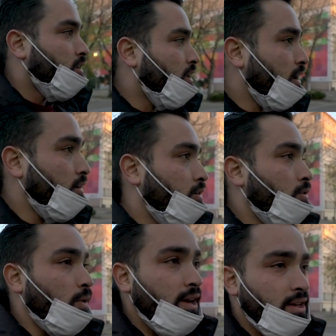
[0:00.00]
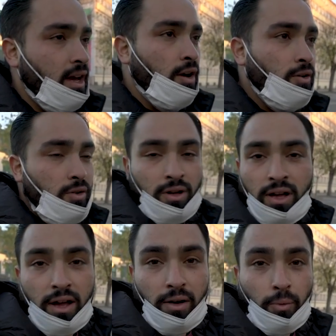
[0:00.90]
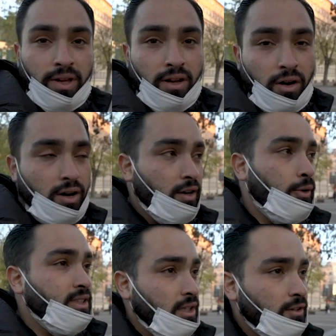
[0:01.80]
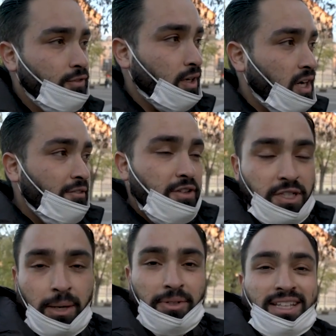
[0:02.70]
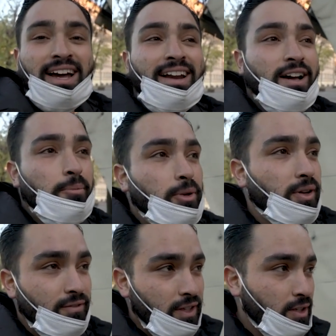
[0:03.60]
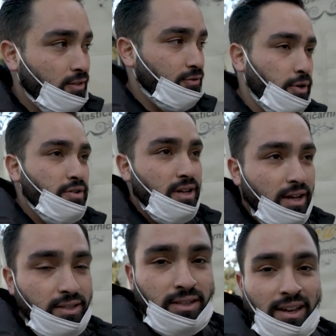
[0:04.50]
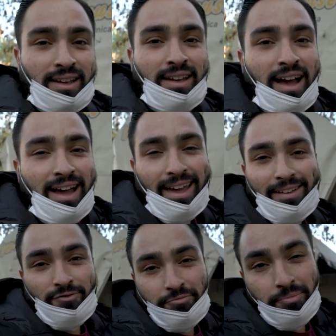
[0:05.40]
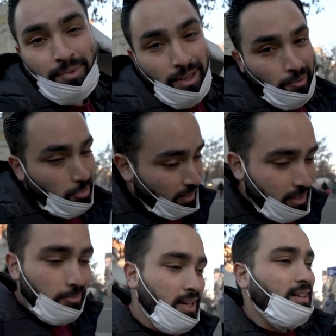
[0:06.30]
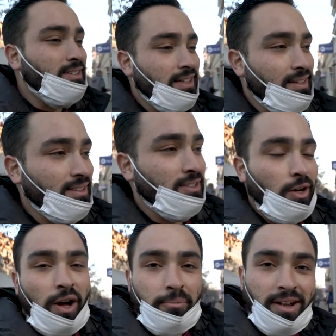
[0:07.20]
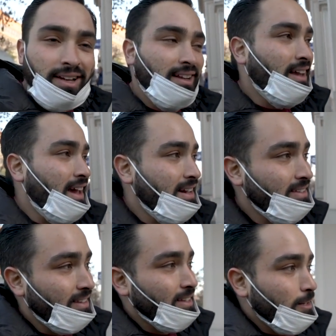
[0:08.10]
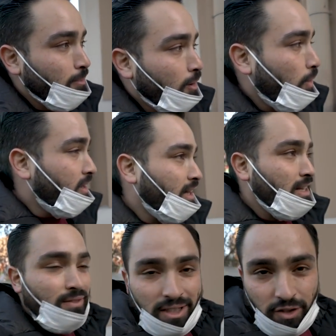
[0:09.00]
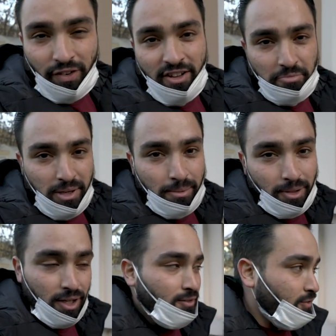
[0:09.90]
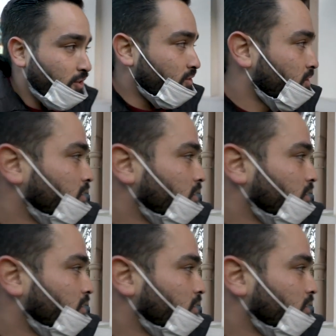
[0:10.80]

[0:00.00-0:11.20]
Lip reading: yeah, right now we are going to look for a coffee shop because I gotta upload a video for you guys. I've been committing to this, so I'm not gonna let anything get in my way, not even this 5 p.m. curfew.